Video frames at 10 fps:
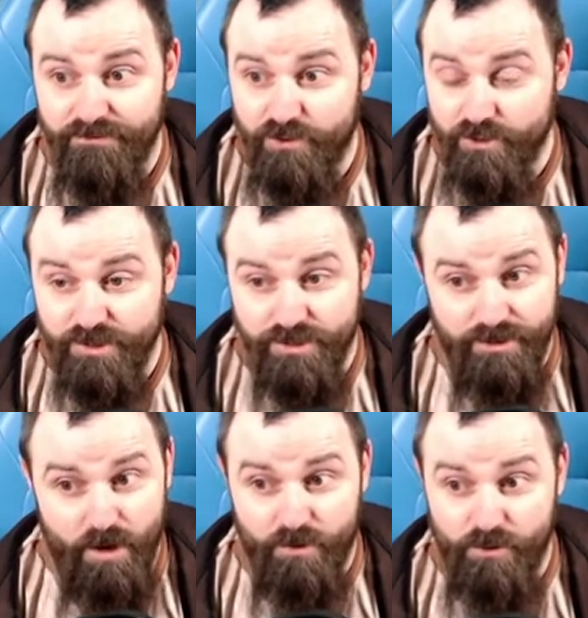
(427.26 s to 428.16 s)
just
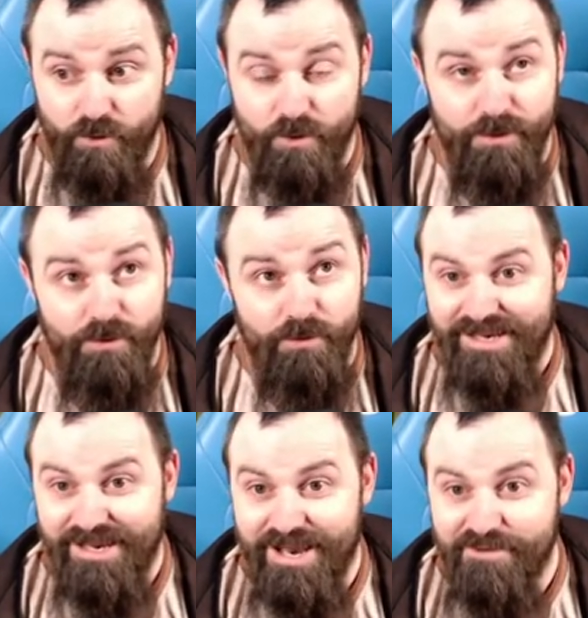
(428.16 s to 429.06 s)
our normal
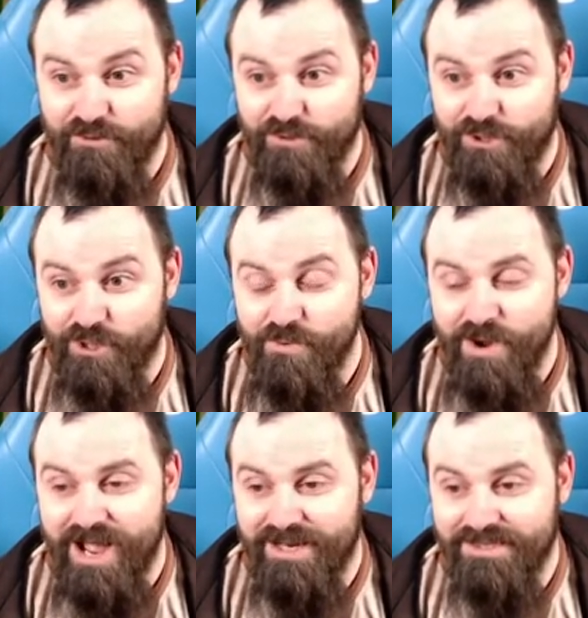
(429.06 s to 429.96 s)
level 2
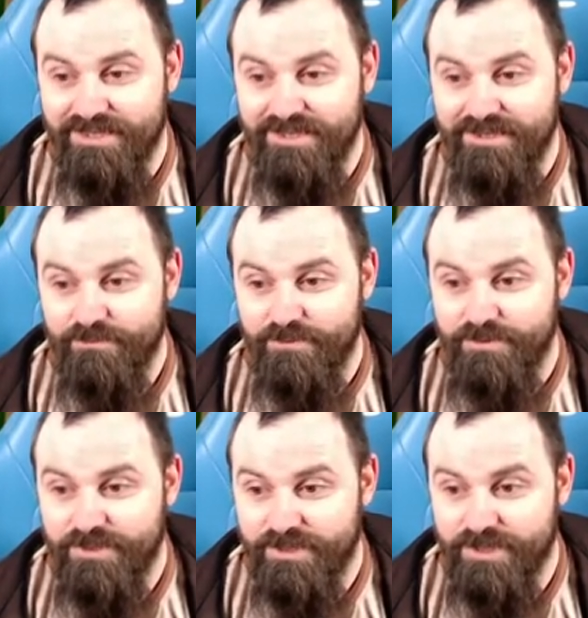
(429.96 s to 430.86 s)
axes,
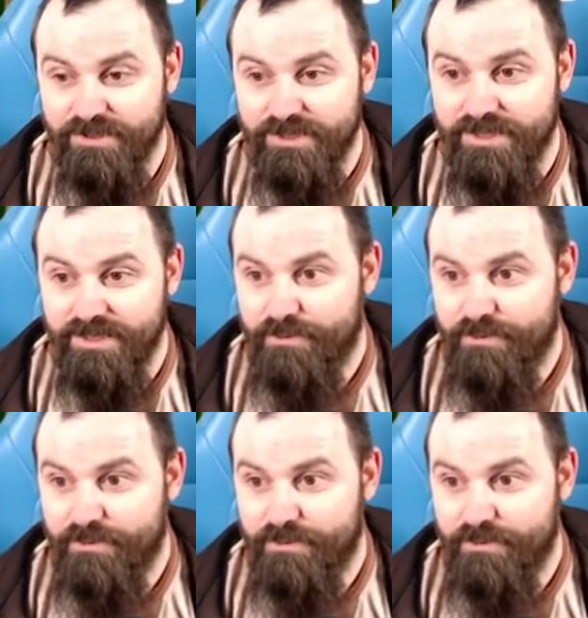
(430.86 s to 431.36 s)
we shall see.